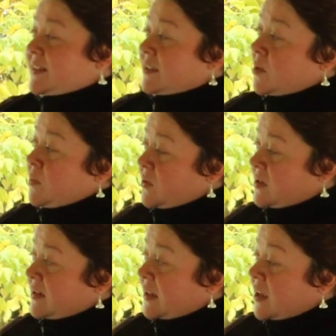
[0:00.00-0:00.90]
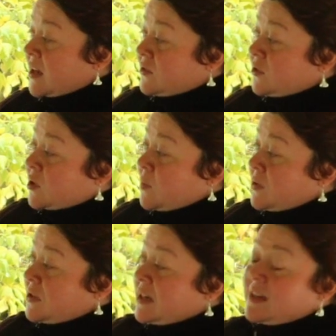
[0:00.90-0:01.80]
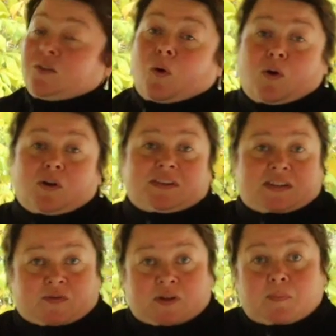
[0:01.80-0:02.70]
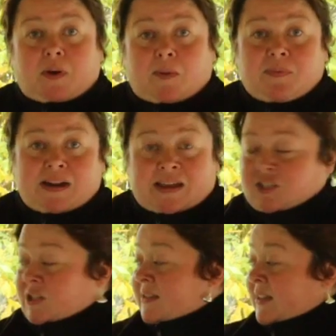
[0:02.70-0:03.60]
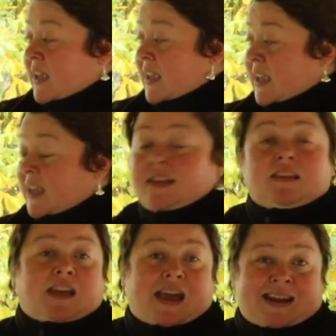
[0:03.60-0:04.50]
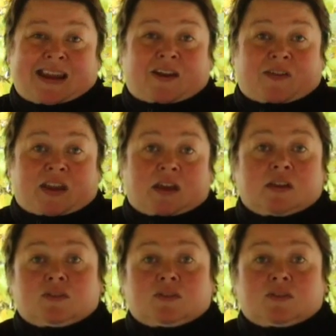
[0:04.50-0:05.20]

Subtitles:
this the community. So the community is all the different populations in an area.